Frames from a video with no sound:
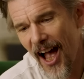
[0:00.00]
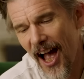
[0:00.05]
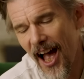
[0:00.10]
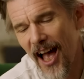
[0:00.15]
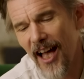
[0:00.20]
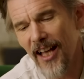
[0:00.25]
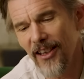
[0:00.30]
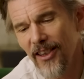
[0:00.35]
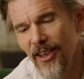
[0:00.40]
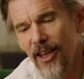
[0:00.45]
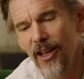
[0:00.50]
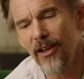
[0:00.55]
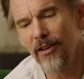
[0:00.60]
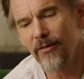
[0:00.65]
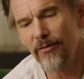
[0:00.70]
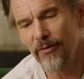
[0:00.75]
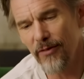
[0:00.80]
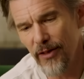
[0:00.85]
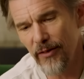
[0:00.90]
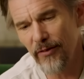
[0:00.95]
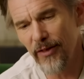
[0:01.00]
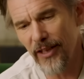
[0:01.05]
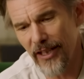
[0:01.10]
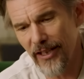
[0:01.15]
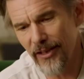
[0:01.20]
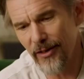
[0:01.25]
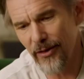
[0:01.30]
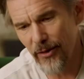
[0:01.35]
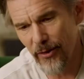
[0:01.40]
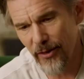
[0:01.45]
I love living
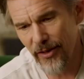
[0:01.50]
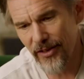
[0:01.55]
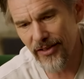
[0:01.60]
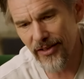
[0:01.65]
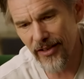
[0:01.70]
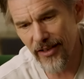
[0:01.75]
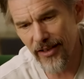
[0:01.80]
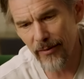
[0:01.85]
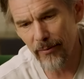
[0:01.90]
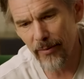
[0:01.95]
in New York City